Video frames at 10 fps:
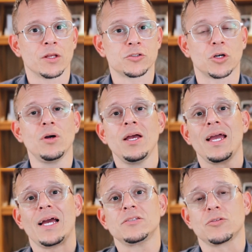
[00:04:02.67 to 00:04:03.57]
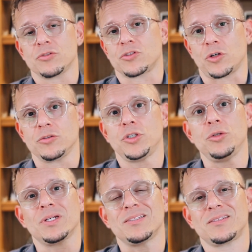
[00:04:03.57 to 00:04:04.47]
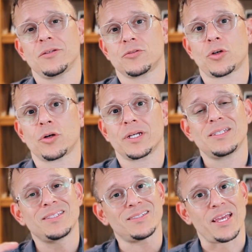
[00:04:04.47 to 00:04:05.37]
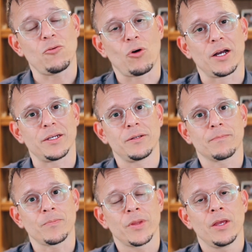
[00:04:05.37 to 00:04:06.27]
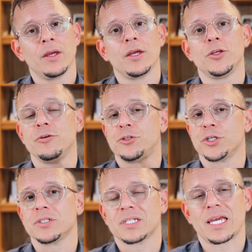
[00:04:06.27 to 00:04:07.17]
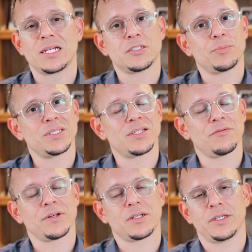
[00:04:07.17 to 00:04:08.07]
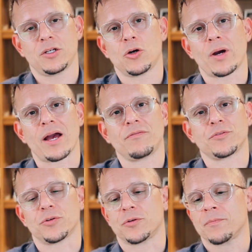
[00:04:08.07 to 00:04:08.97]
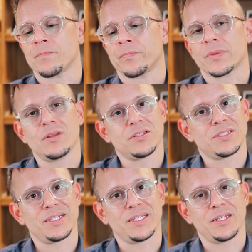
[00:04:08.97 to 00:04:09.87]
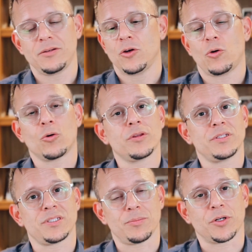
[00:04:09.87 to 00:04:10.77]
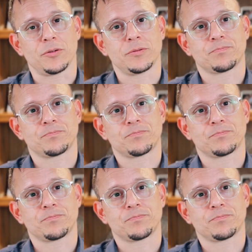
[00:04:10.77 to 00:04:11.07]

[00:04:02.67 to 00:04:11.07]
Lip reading: So as a result, you can still target statewide. You just can't specifically go after the city or the zip code.